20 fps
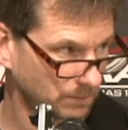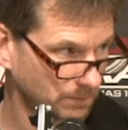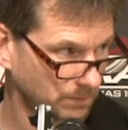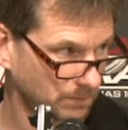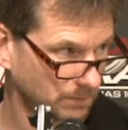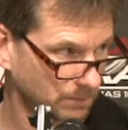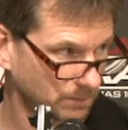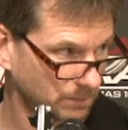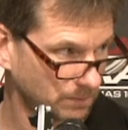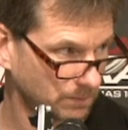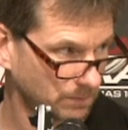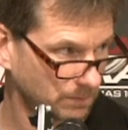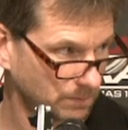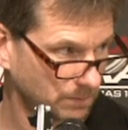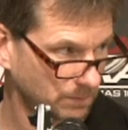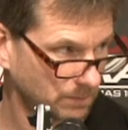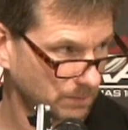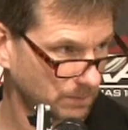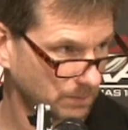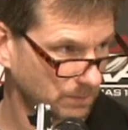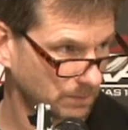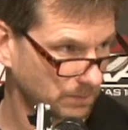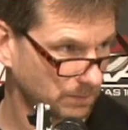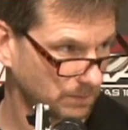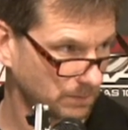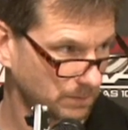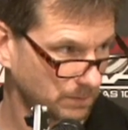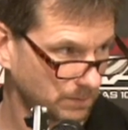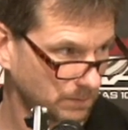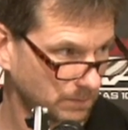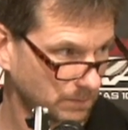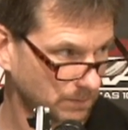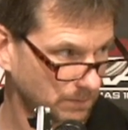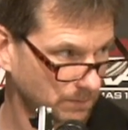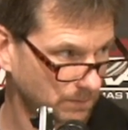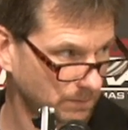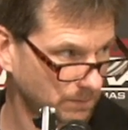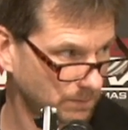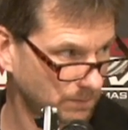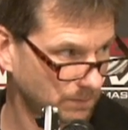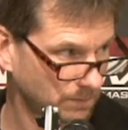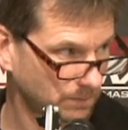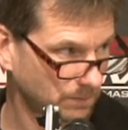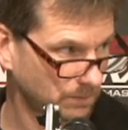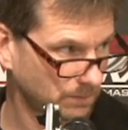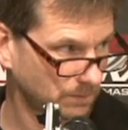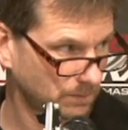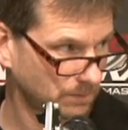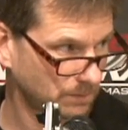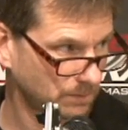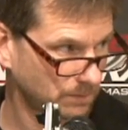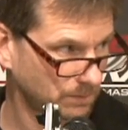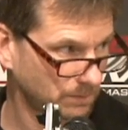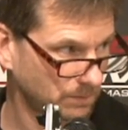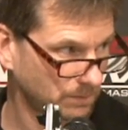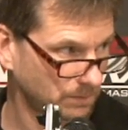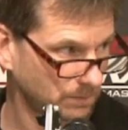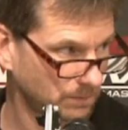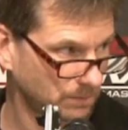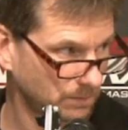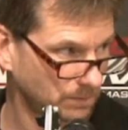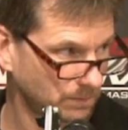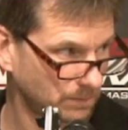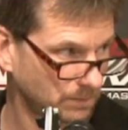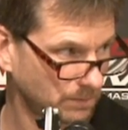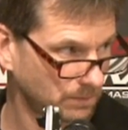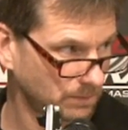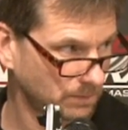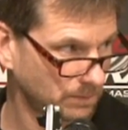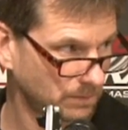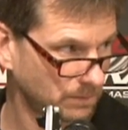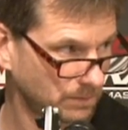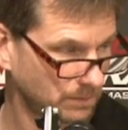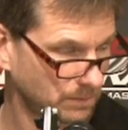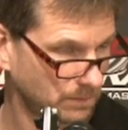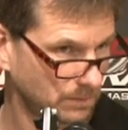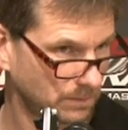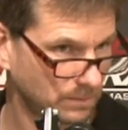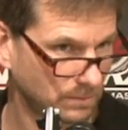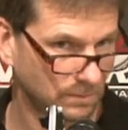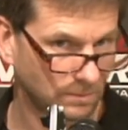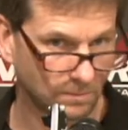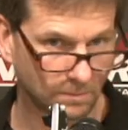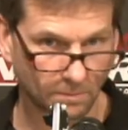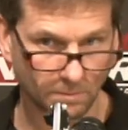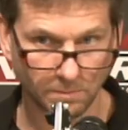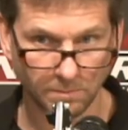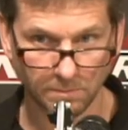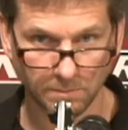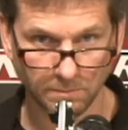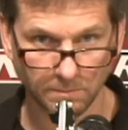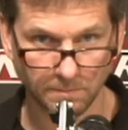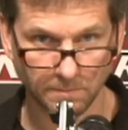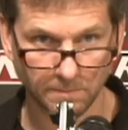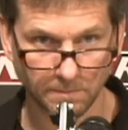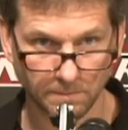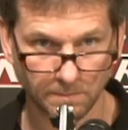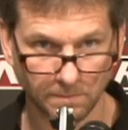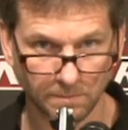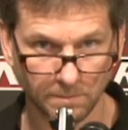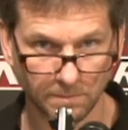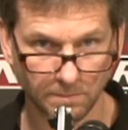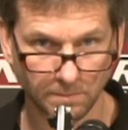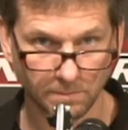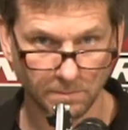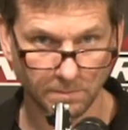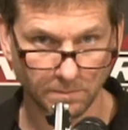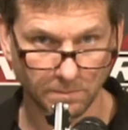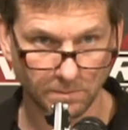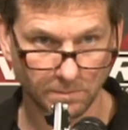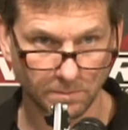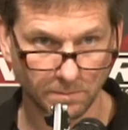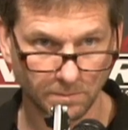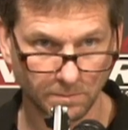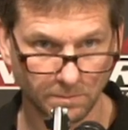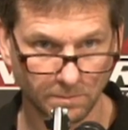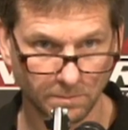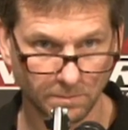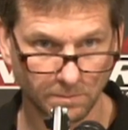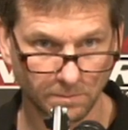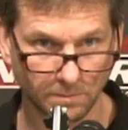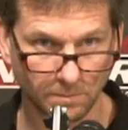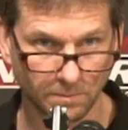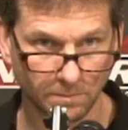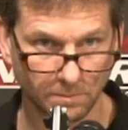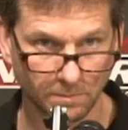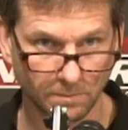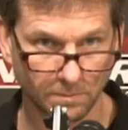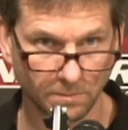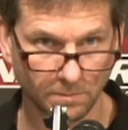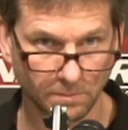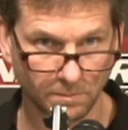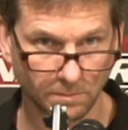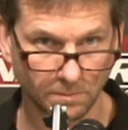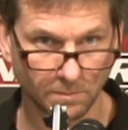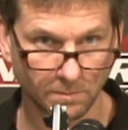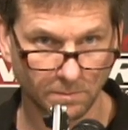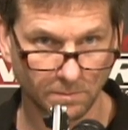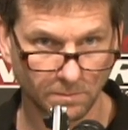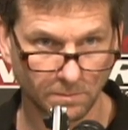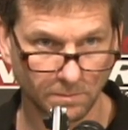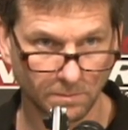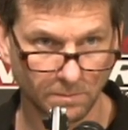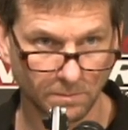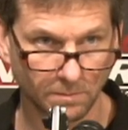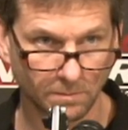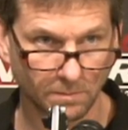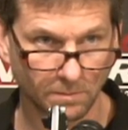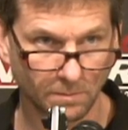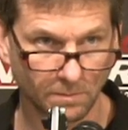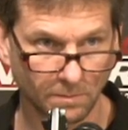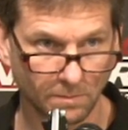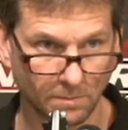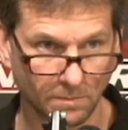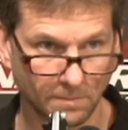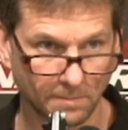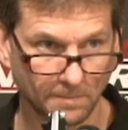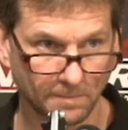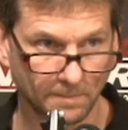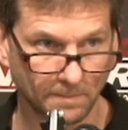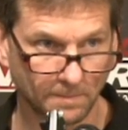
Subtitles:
(silent)